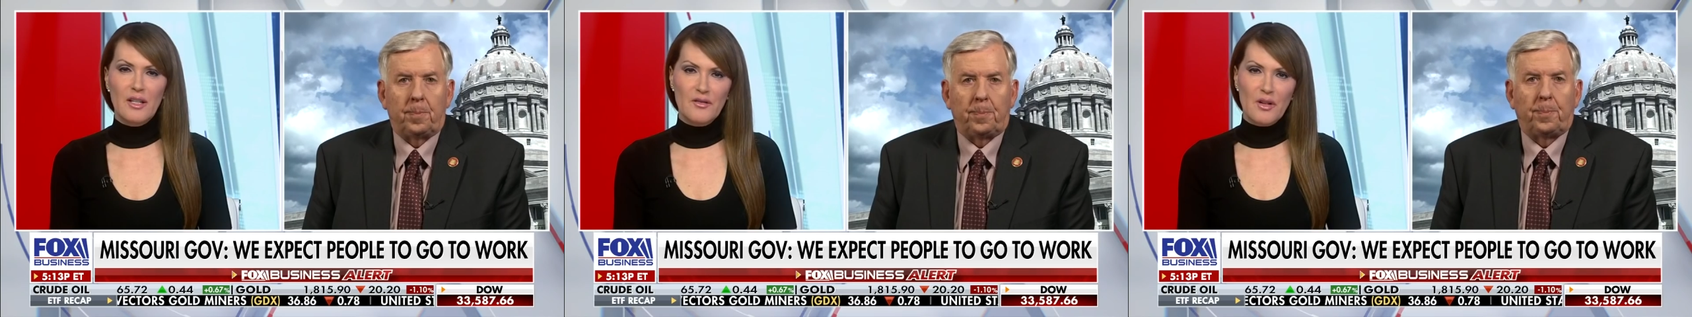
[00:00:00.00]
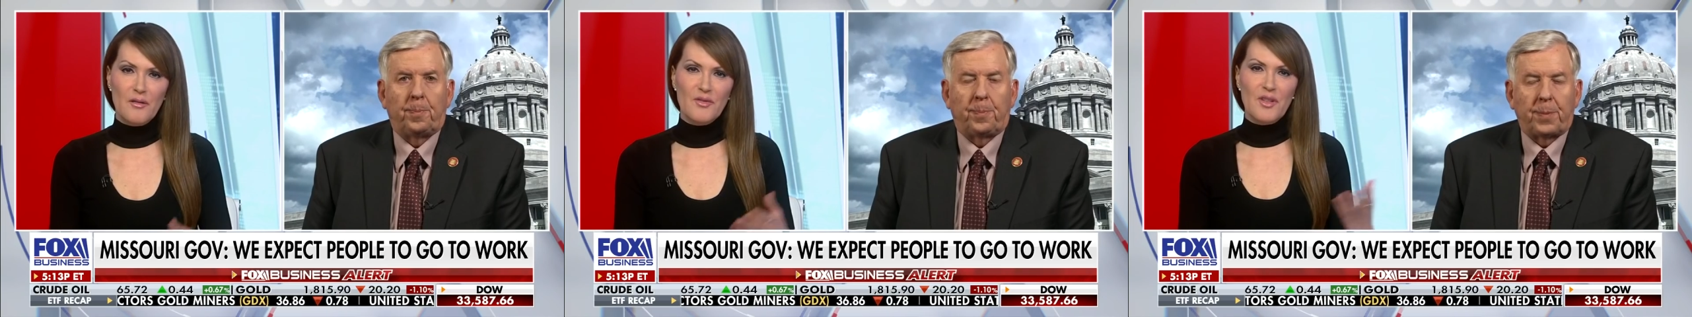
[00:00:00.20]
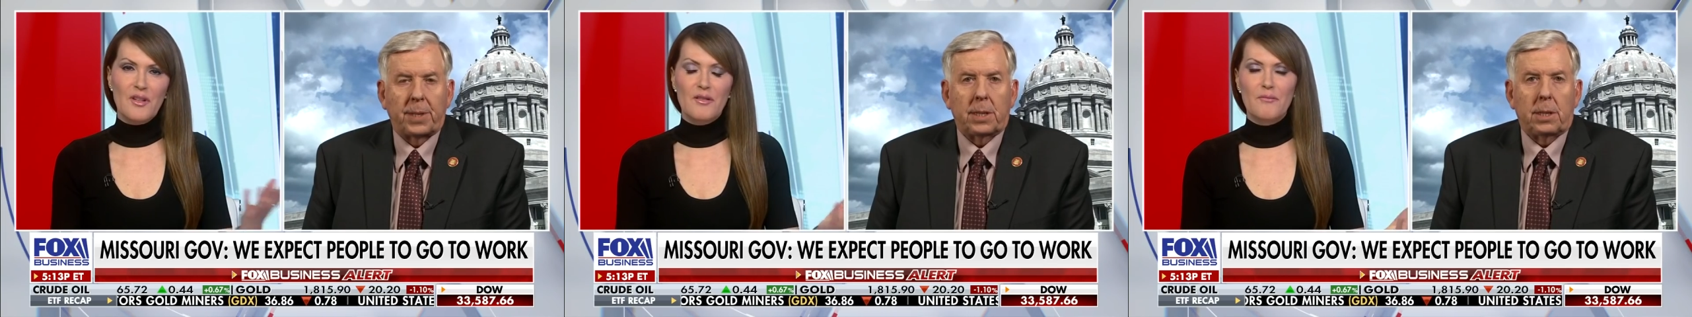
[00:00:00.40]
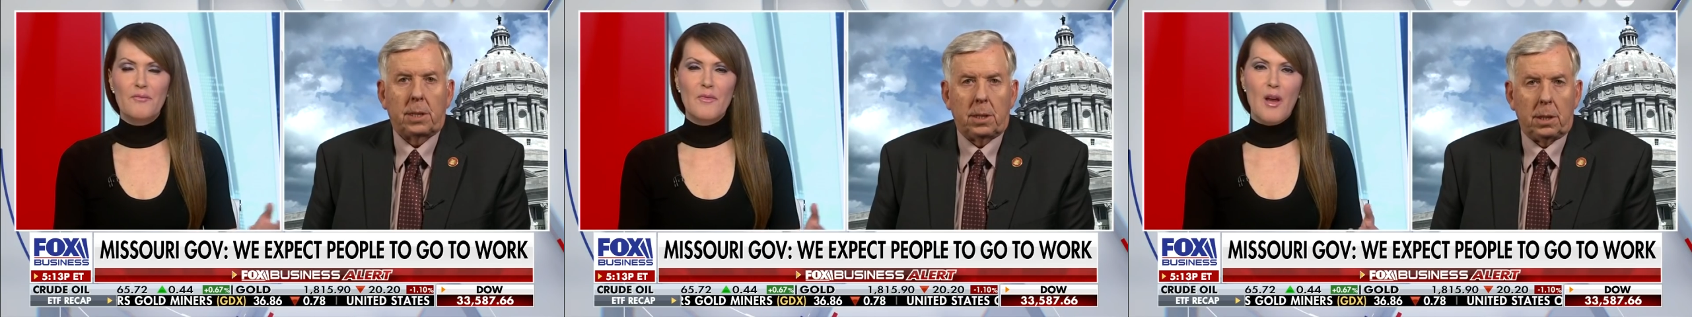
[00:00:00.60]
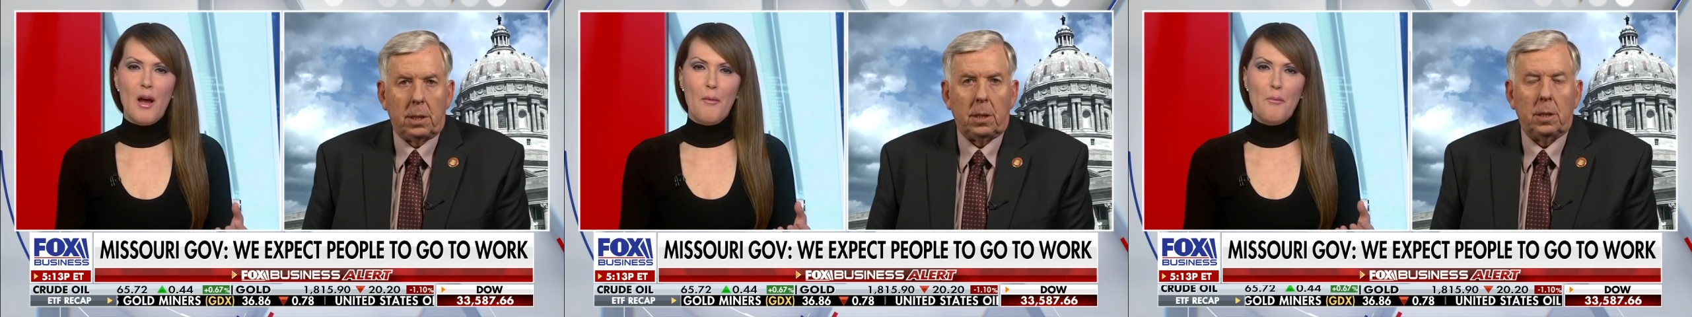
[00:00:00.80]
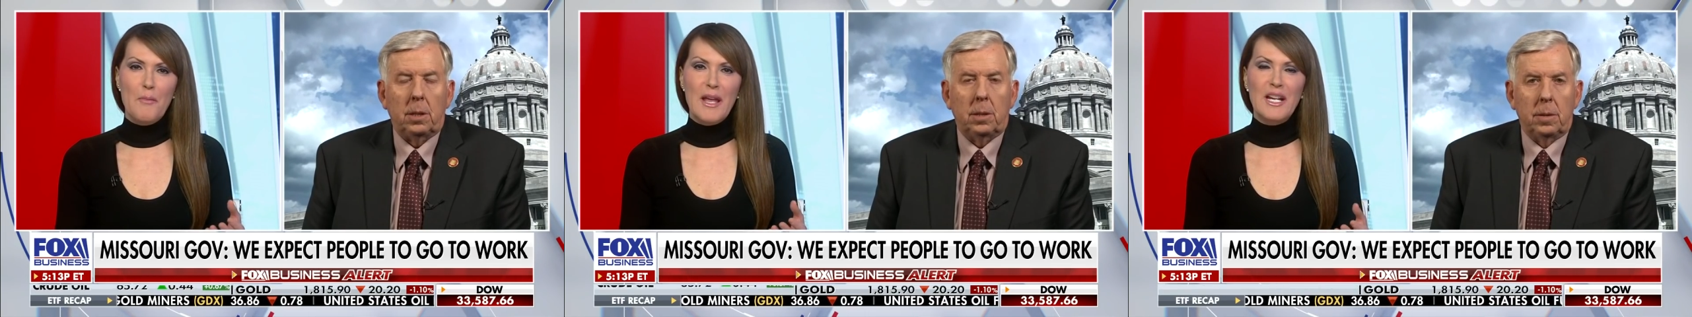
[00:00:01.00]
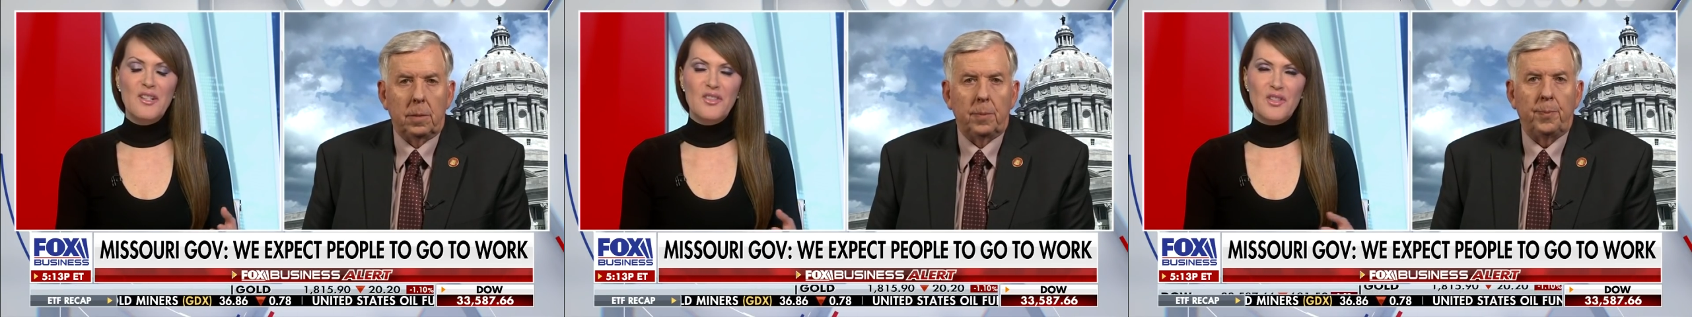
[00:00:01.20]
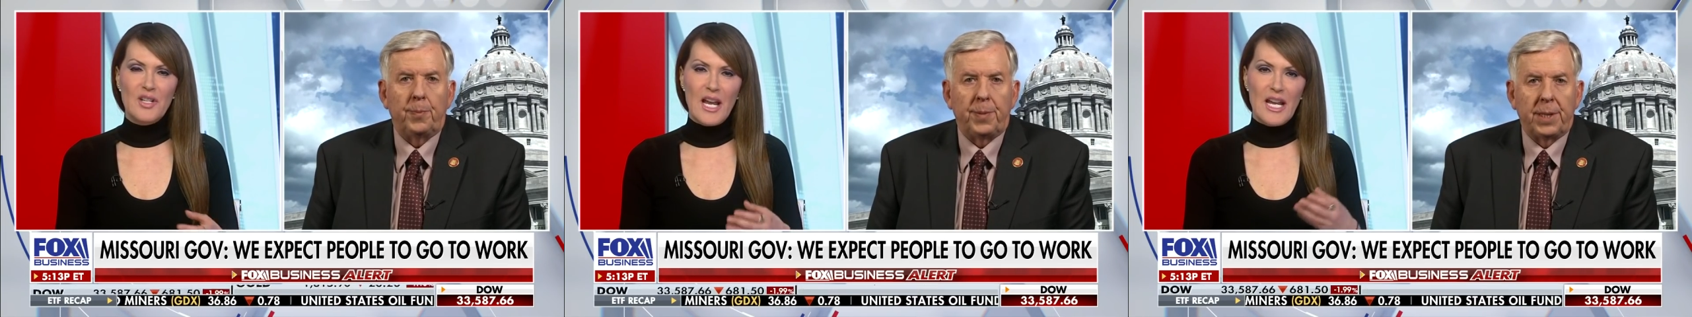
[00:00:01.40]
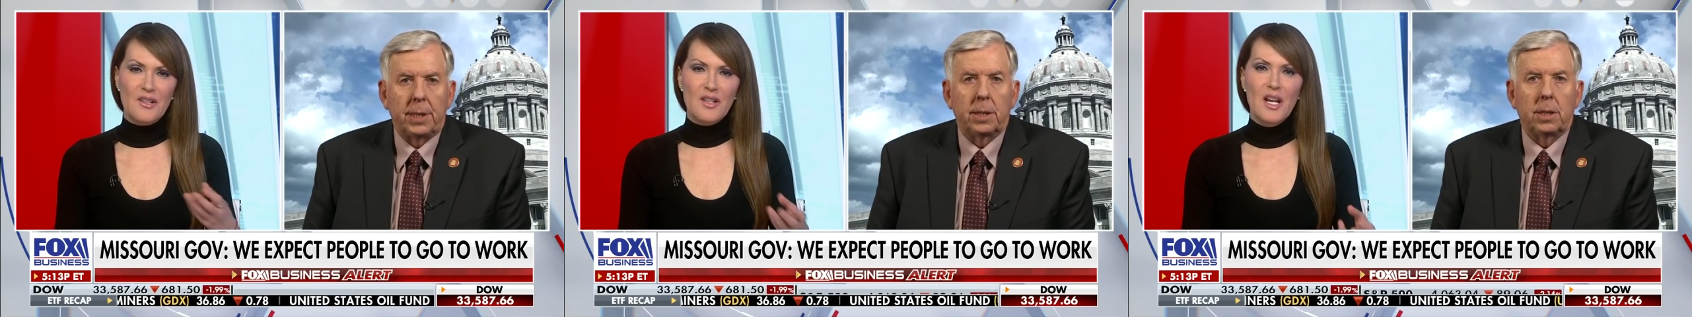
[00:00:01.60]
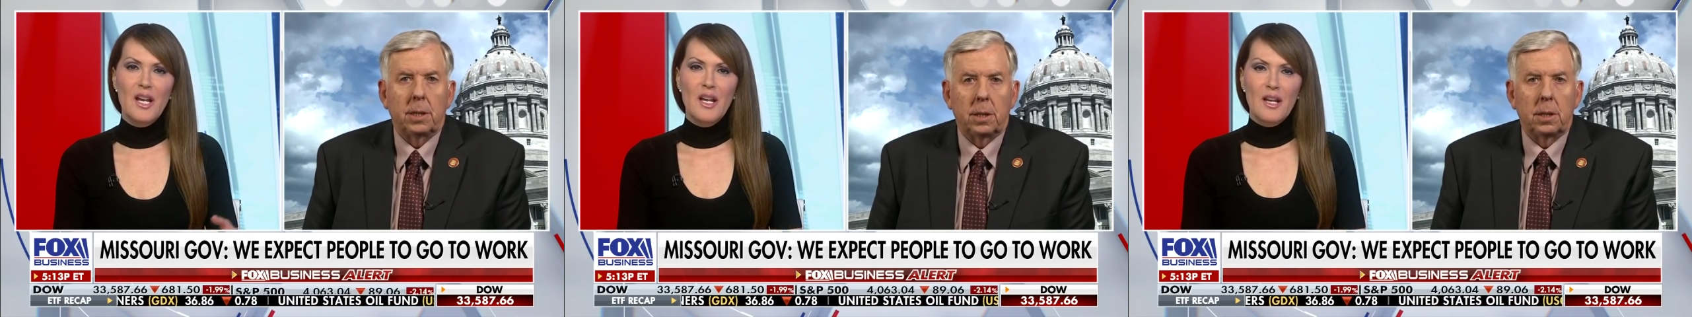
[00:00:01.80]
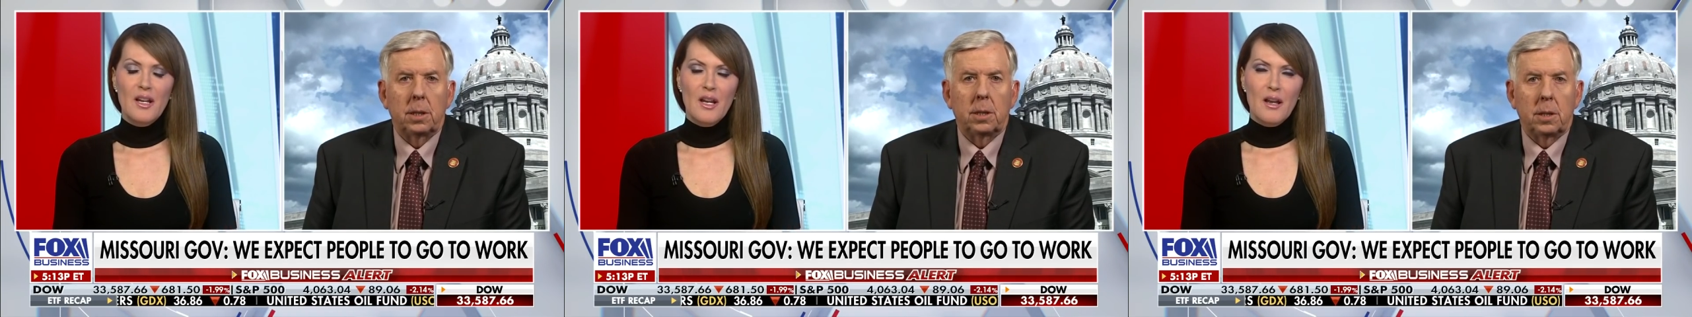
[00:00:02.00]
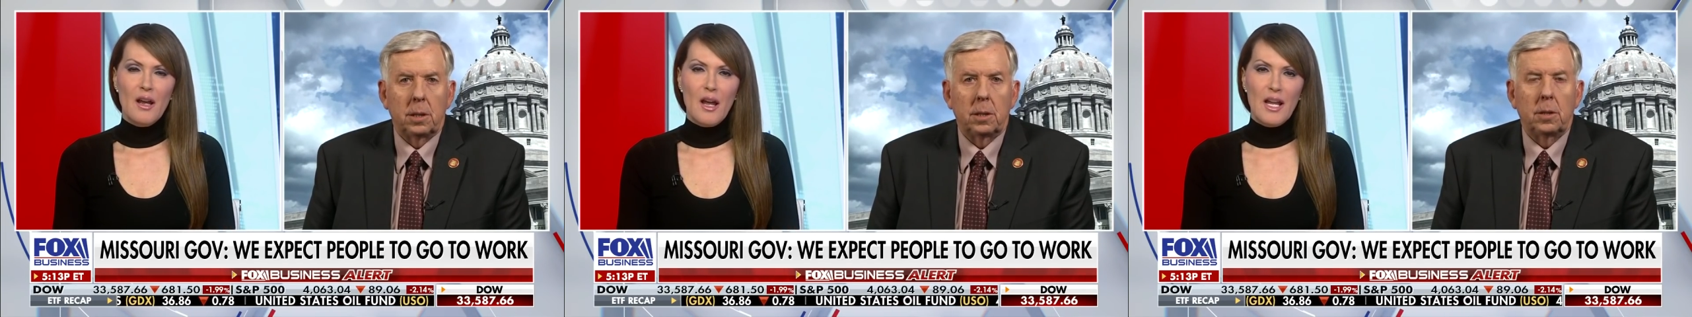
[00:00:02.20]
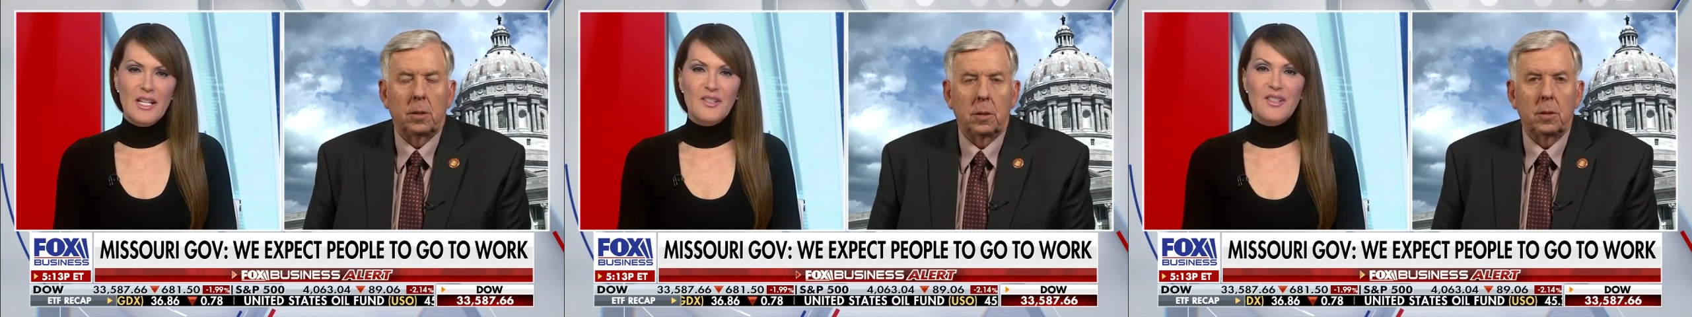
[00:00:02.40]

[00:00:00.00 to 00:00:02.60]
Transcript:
Speaker 1: in terms of the many states in